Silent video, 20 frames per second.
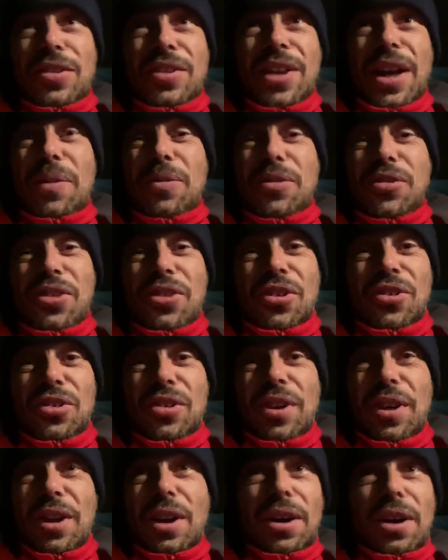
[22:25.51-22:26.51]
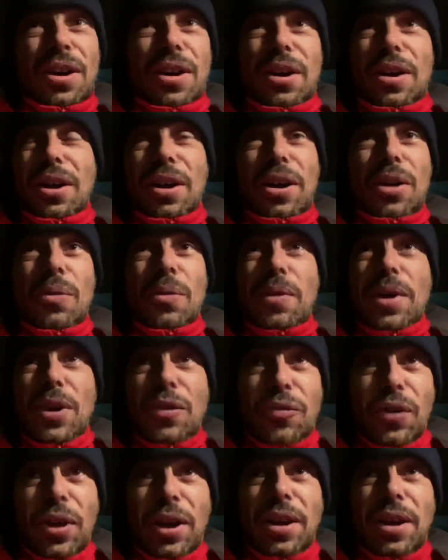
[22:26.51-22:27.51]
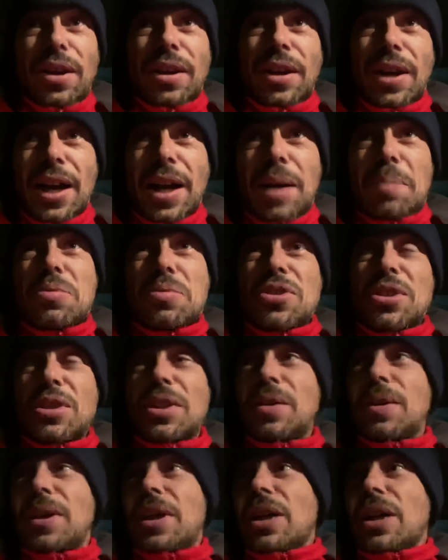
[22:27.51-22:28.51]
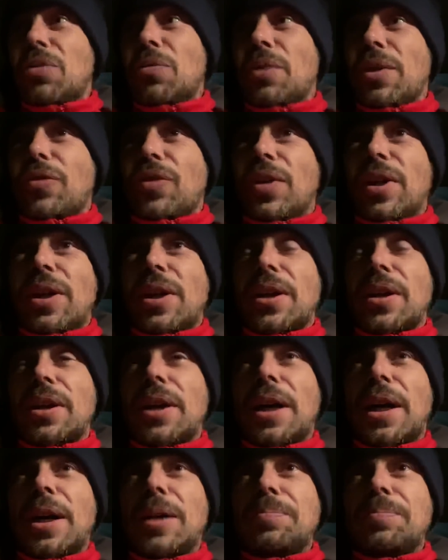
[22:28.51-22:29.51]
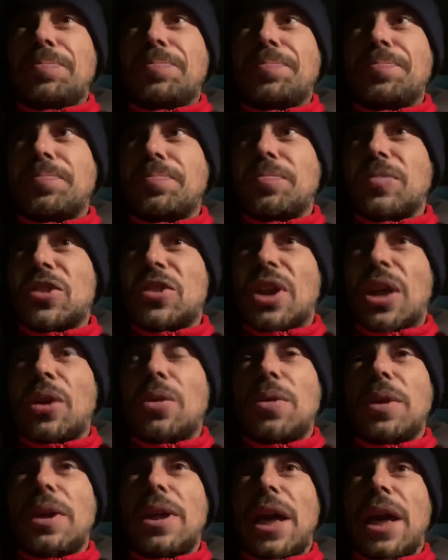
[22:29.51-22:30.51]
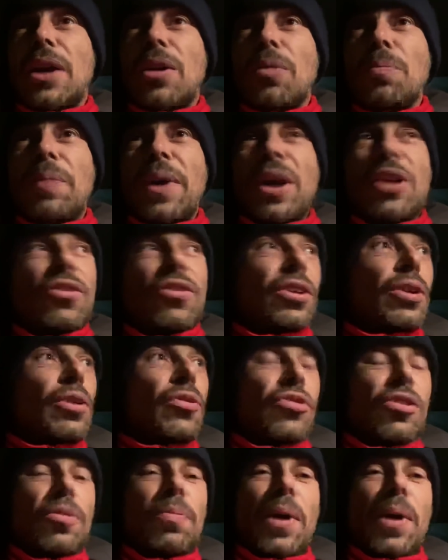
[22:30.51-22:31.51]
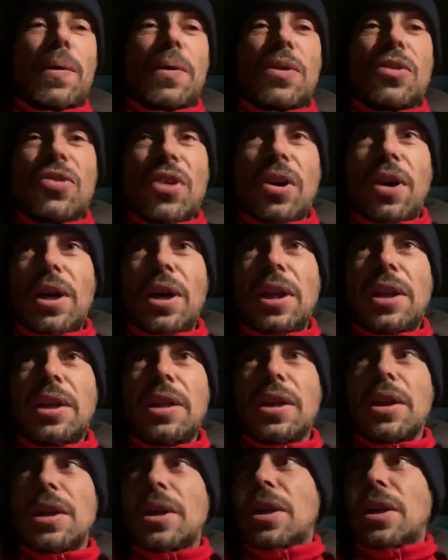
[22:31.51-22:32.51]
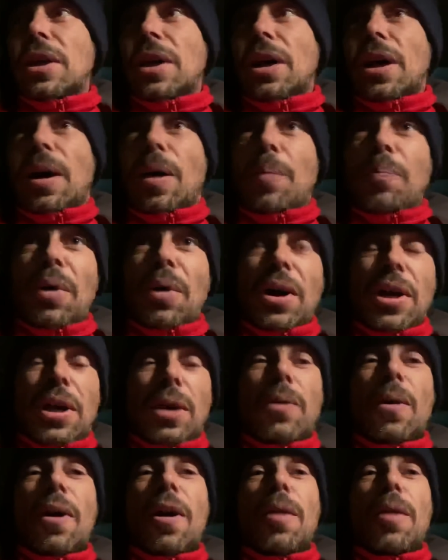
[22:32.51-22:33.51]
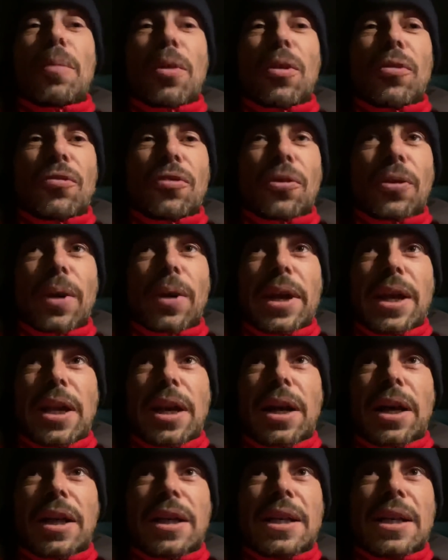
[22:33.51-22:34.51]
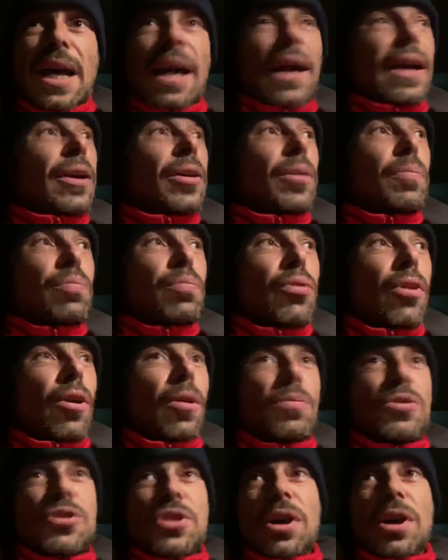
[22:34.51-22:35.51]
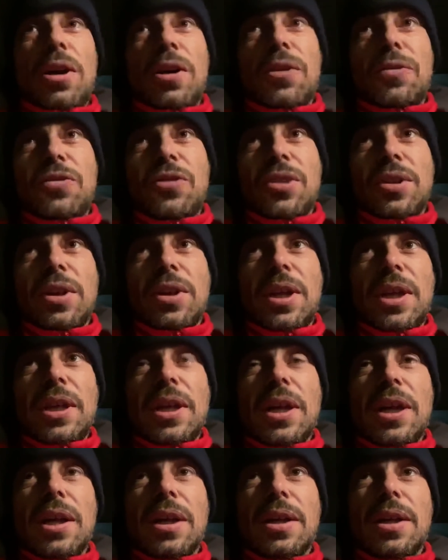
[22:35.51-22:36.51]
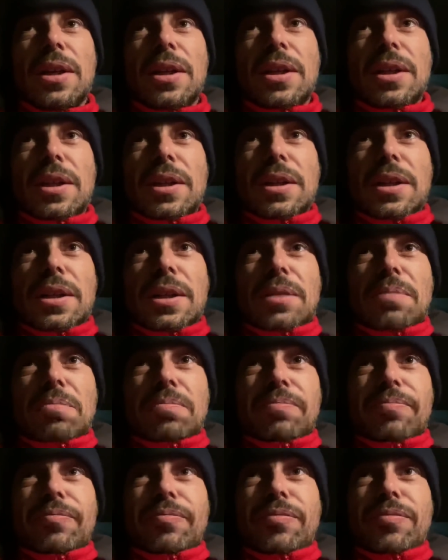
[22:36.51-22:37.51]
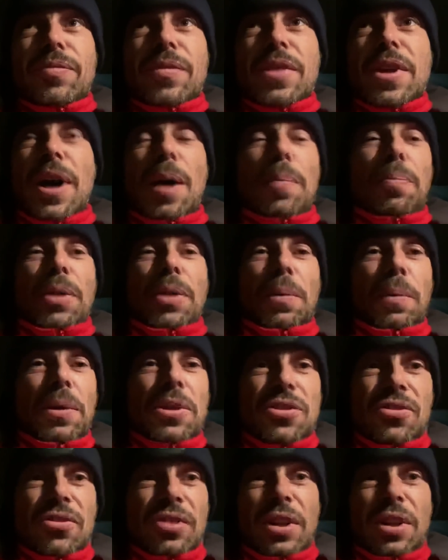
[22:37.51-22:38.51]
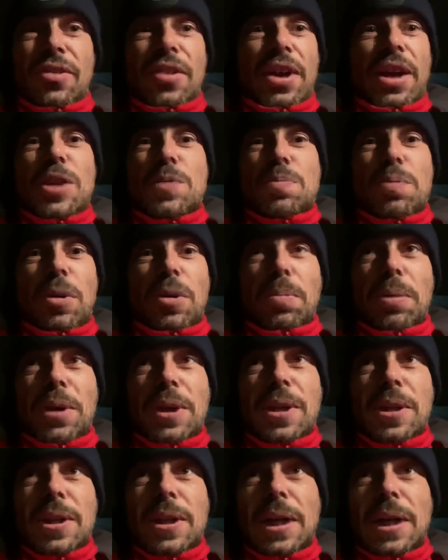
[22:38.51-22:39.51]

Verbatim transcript: That was just horrific, absolutely horrific. Um, so, yeah, compared to losing the boat entirely, I'll bite your arm off for a uh, knackered prop shaft and a uh, coupling which isn't attached properly.